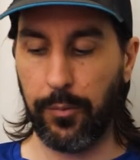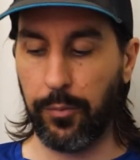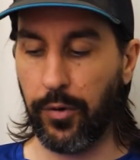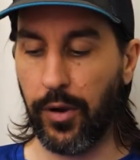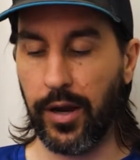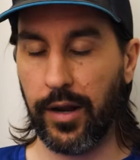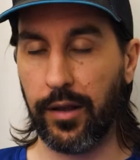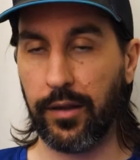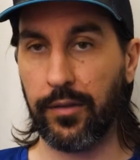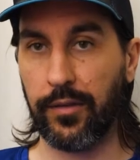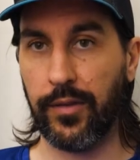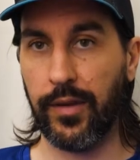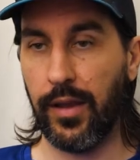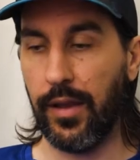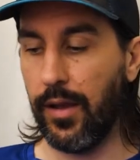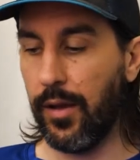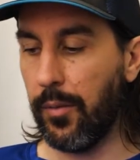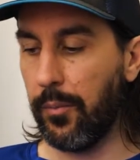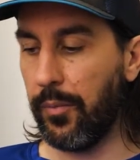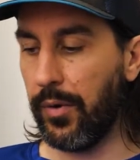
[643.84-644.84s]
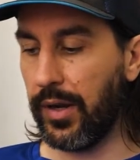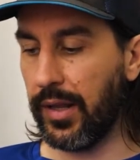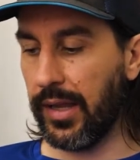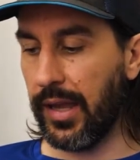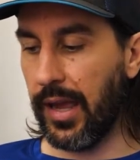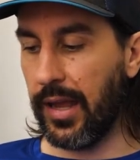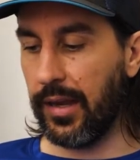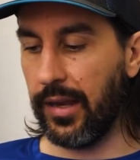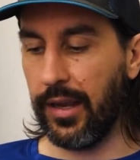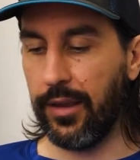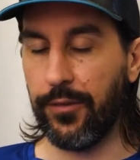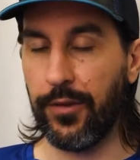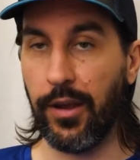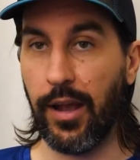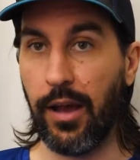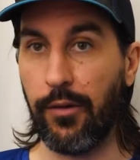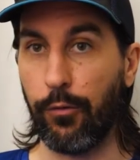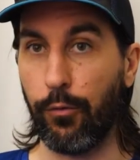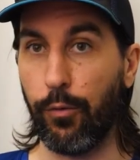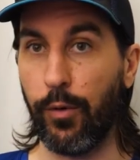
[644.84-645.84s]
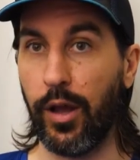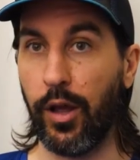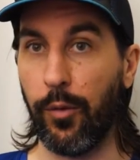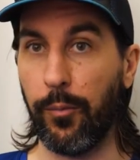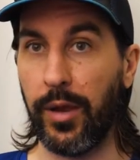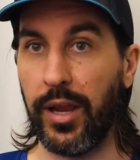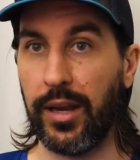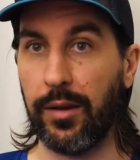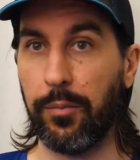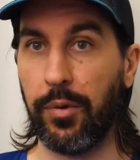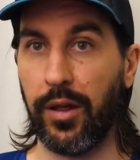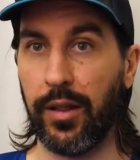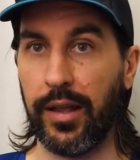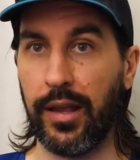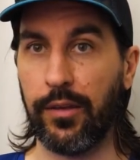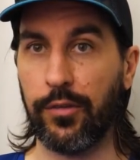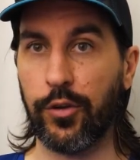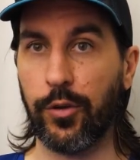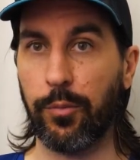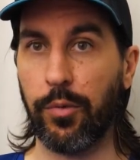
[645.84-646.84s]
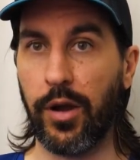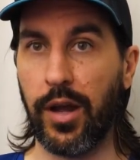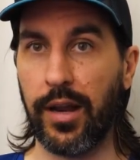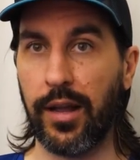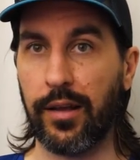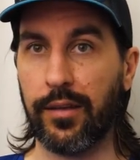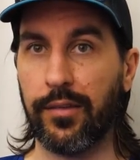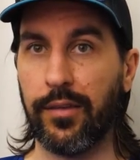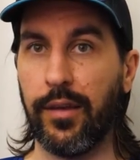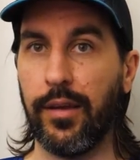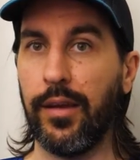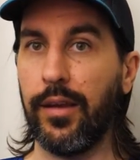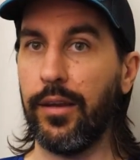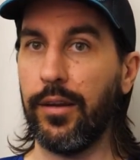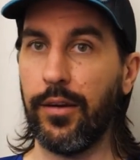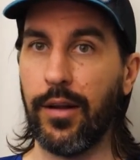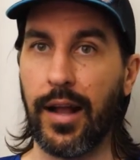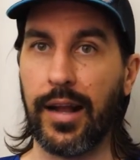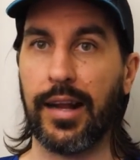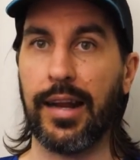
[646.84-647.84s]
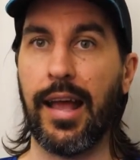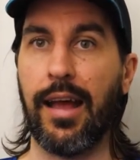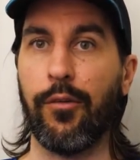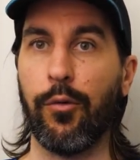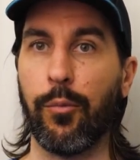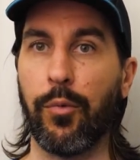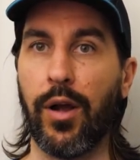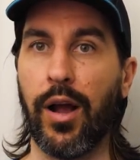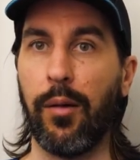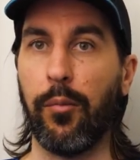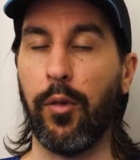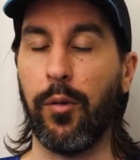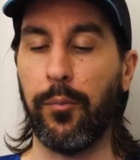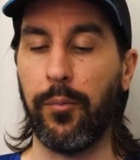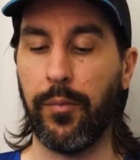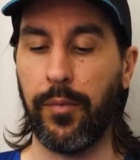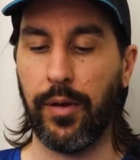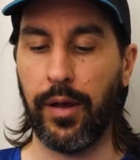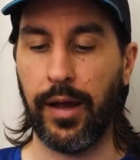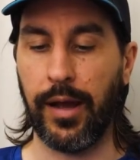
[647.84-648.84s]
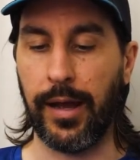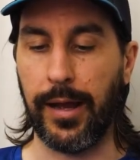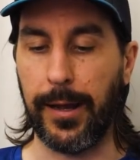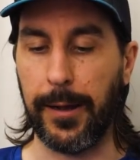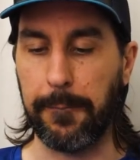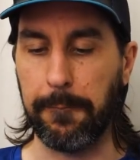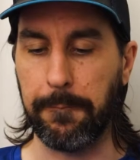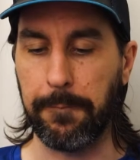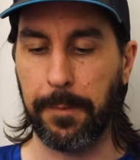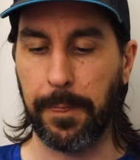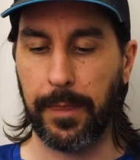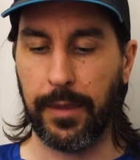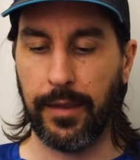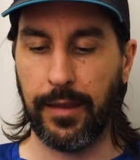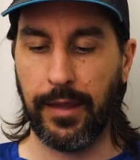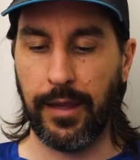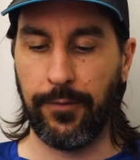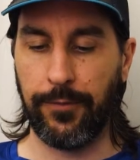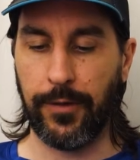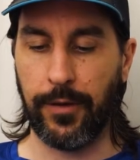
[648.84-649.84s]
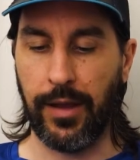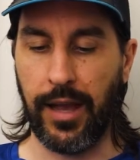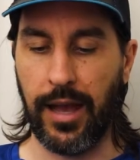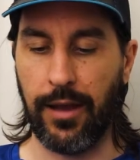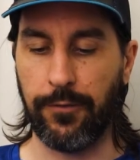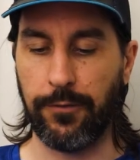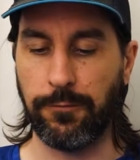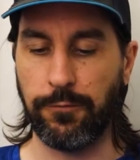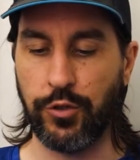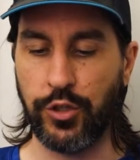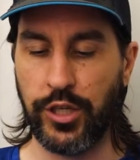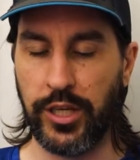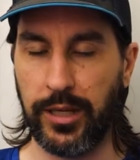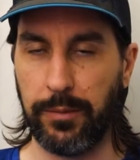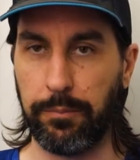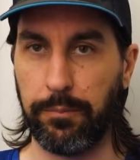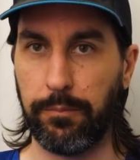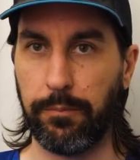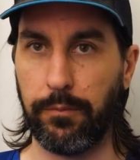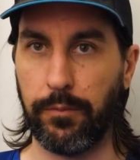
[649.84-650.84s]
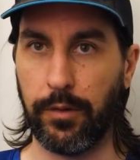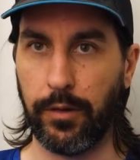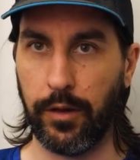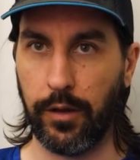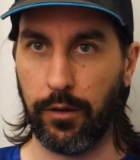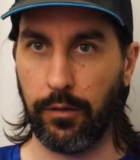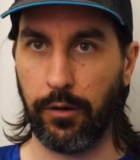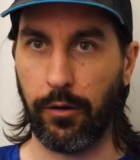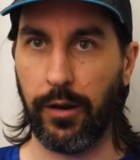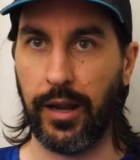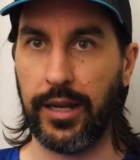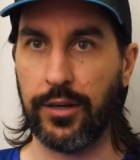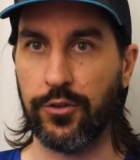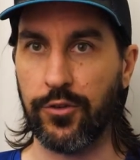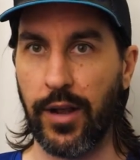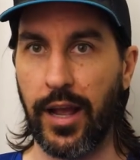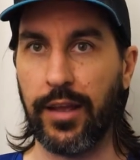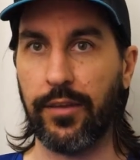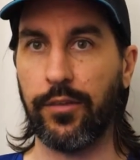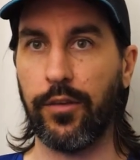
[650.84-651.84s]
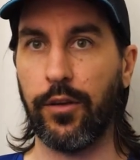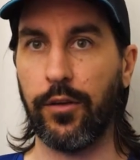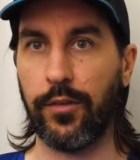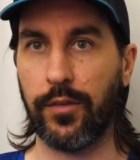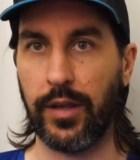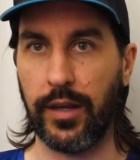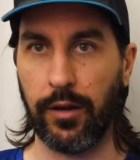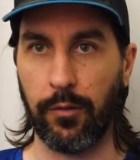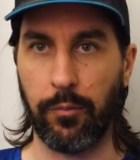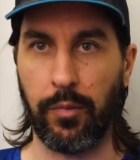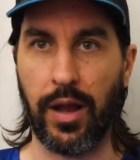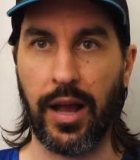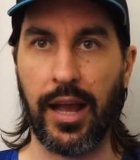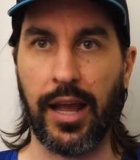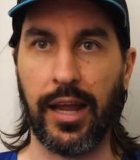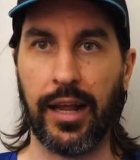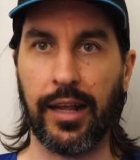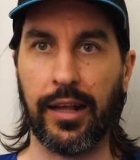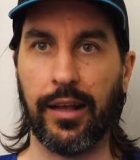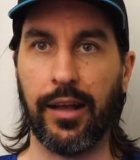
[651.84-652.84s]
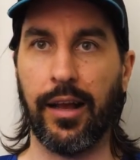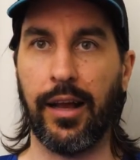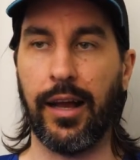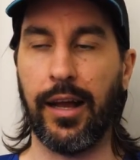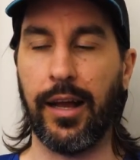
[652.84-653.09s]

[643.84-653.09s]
products. But again, if you have well-made polyester products, you're not going to have a problem. If you have cheap, low-grade dry suits that you're buying,